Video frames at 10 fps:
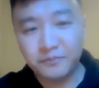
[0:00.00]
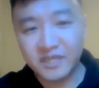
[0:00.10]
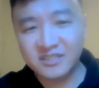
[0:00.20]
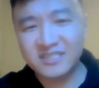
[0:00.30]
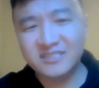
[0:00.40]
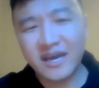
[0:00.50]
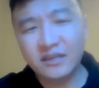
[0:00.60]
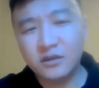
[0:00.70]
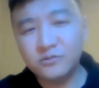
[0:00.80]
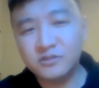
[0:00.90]
basically
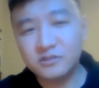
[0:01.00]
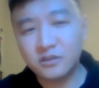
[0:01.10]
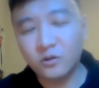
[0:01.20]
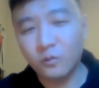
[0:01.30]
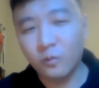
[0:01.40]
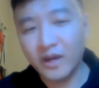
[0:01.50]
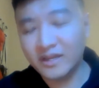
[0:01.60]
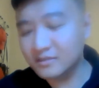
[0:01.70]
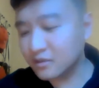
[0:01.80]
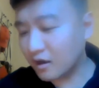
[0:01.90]
diagnose,
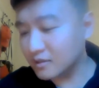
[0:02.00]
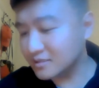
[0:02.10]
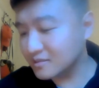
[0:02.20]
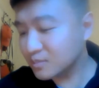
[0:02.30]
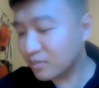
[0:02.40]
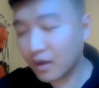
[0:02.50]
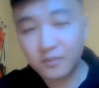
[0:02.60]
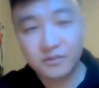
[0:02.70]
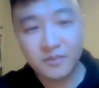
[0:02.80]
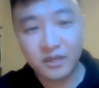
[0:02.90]
what is causing this problem